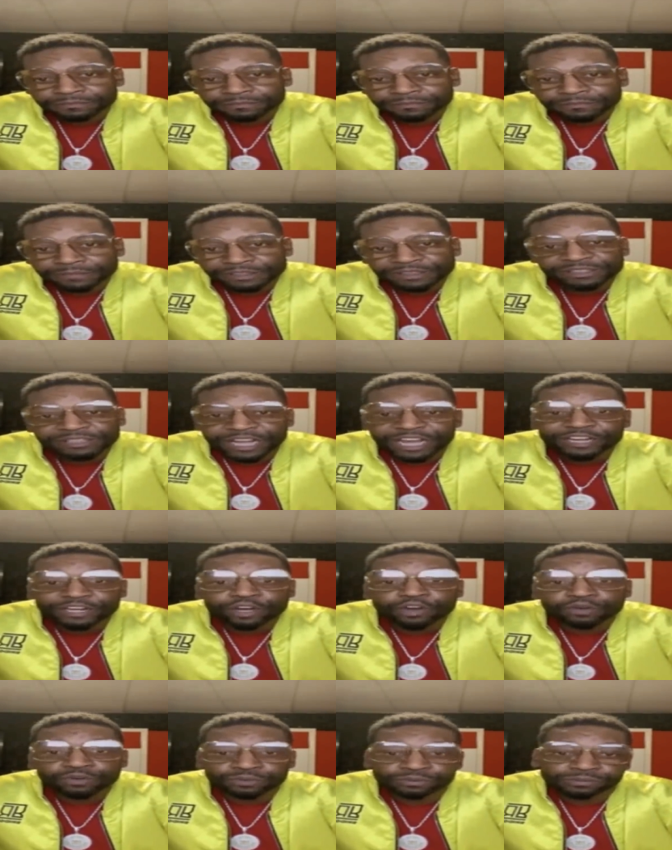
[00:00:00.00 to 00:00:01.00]
She said, I
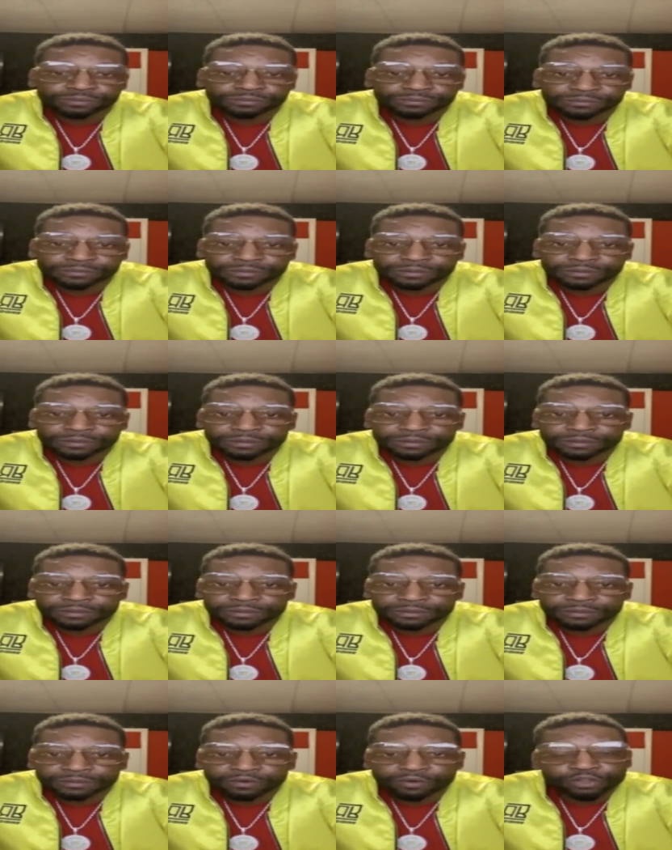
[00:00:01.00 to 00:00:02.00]
know.
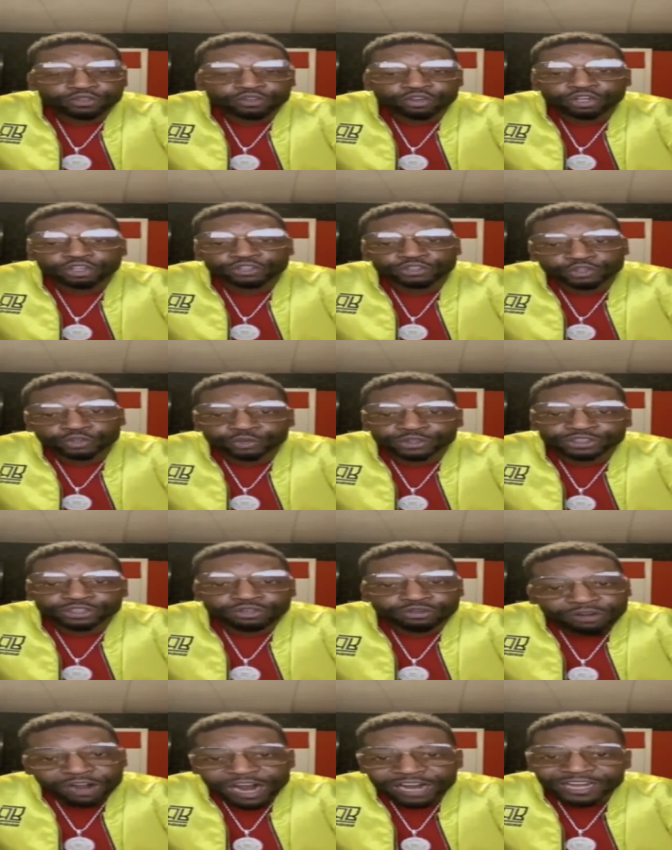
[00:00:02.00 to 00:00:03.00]
All you're going to do is
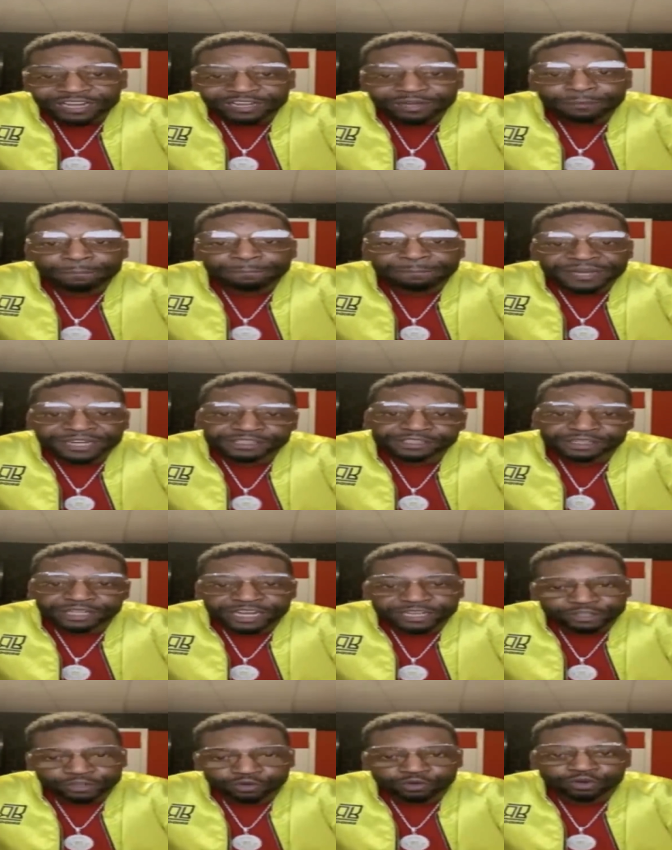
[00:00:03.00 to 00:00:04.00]
cry like a bitch
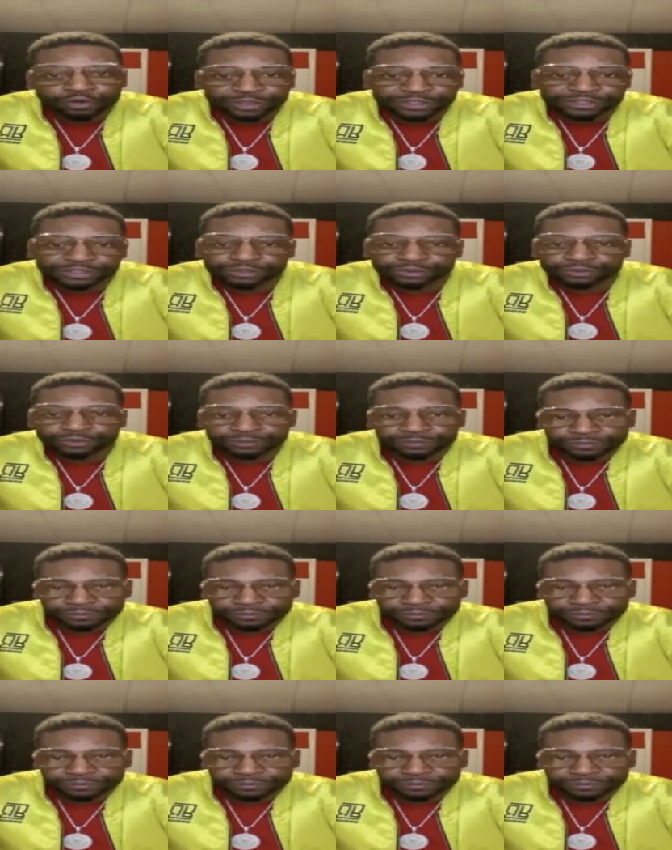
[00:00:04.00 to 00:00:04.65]
like you always do.